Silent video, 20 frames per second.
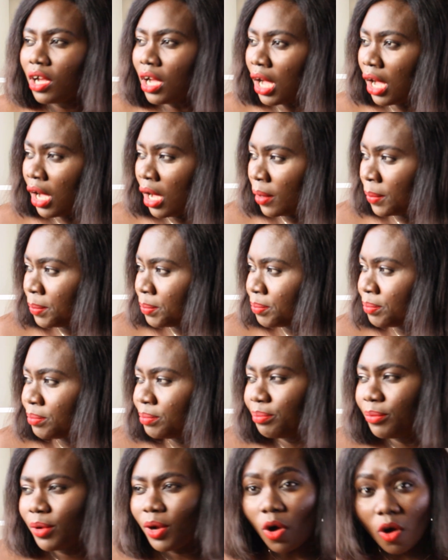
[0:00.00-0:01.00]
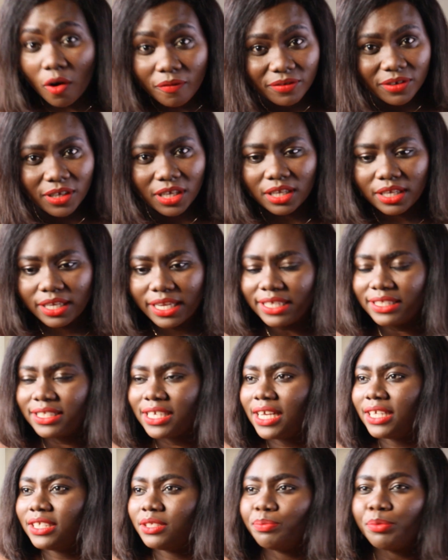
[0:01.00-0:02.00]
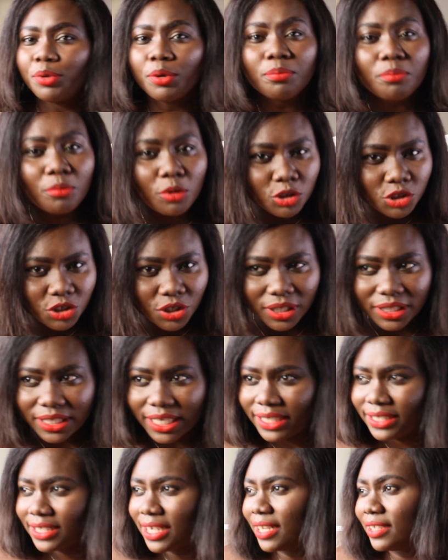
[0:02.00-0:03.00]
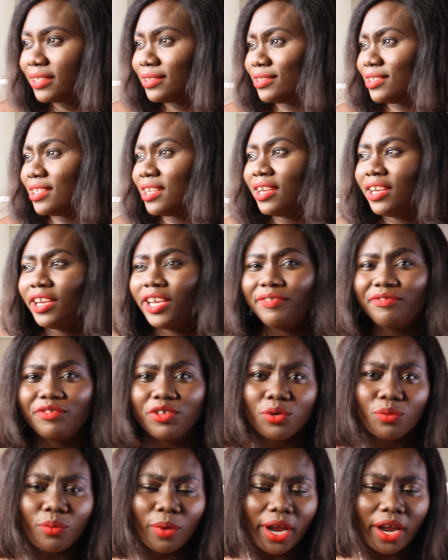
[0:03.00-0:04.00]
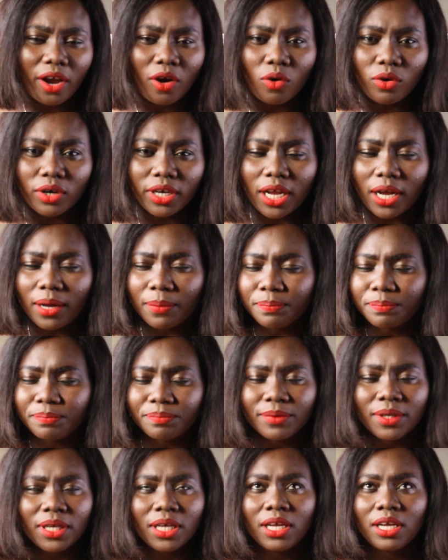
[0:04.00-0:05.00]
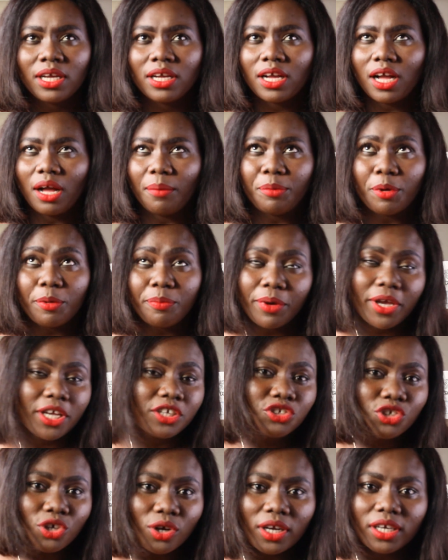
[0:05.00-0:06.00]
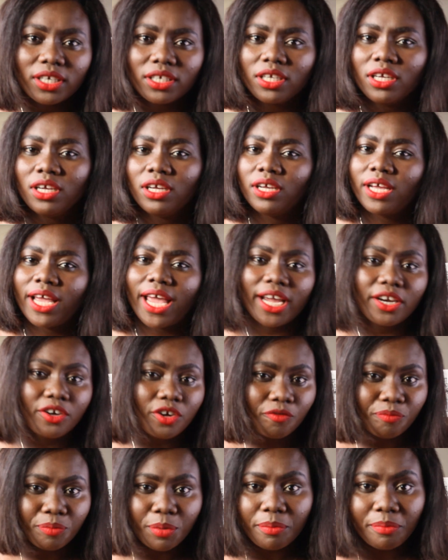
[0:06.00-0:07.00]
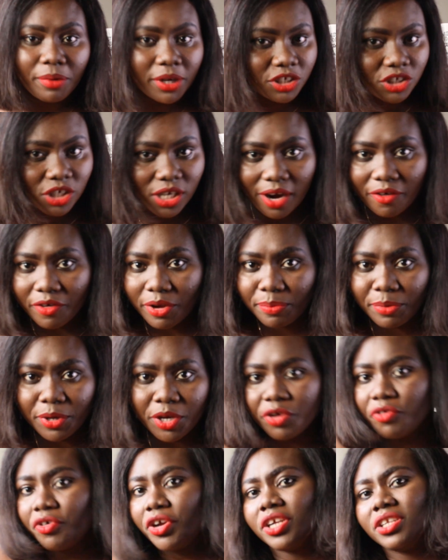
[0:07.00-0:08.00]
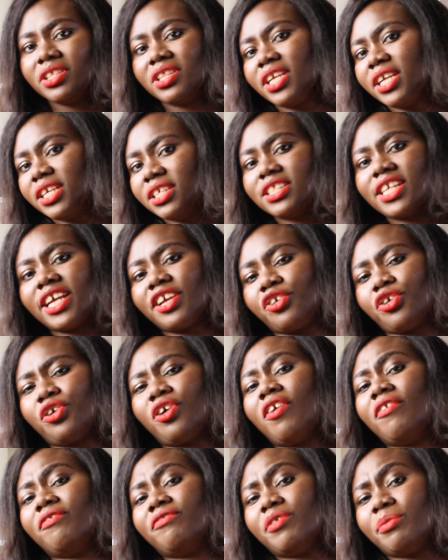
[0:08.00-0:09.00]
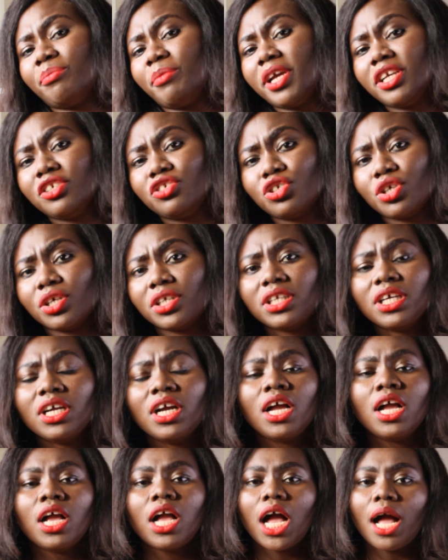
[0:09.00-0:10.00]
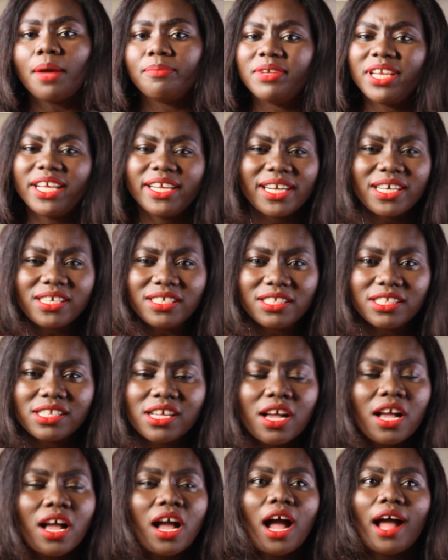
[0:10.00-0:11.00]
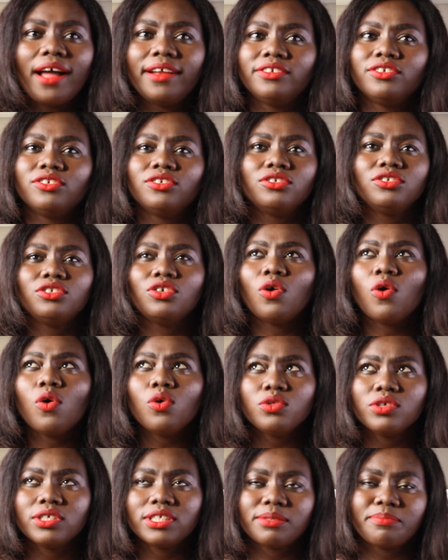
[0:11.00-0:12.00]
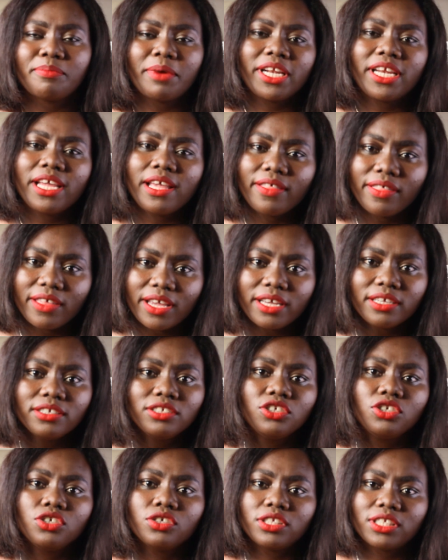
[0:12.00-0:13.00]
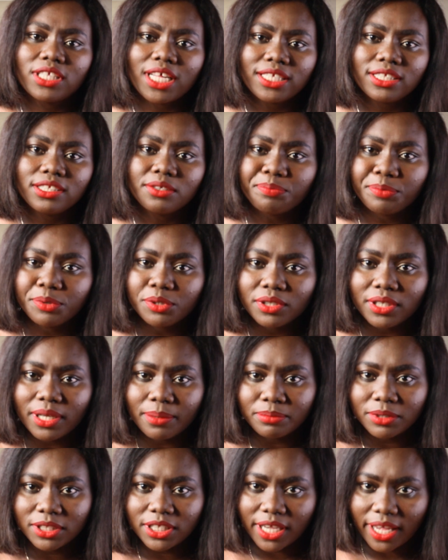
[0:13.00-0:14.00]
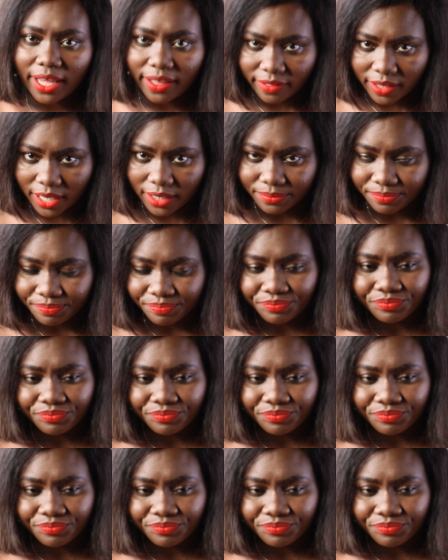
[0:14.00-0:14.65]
offer letters, promotion letters, if you were on probation, end of probationary period, things like your confirmation letters, and all those many things, you start to put them together.